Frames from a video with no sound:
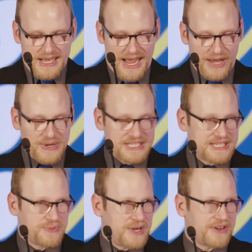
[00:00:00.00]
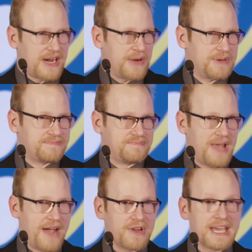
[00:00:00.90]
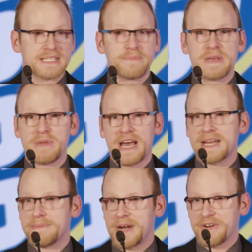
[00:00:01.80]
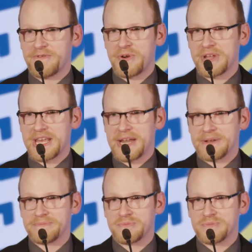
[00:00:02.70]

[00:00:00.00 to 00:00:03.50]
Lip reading: I questioned whether I would ever get to be behind a microphone again